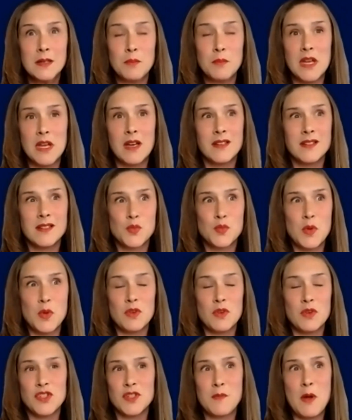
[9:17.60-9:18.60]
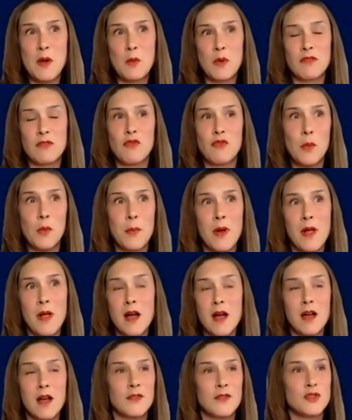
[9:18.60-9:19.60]
because we were just met with
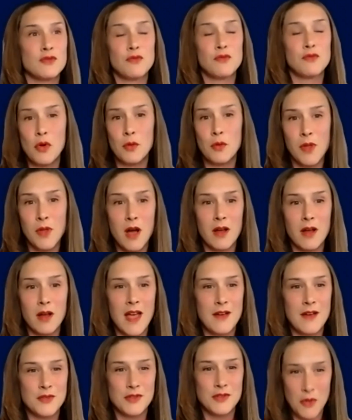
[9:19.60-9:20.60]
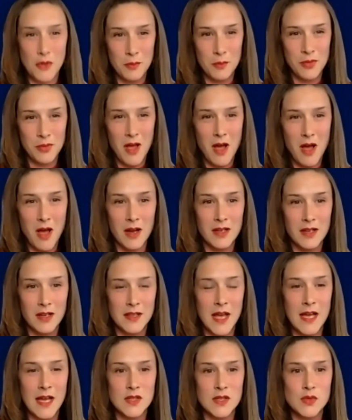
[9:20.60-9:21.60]
roadblock after roadblock after roadblock
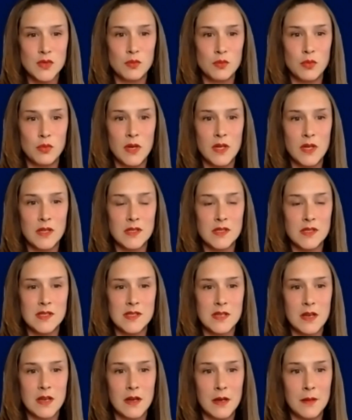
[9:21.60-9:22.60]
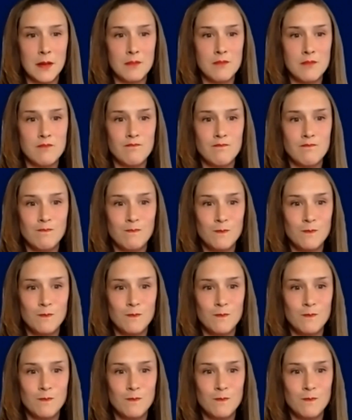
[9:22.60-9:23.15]
that was kind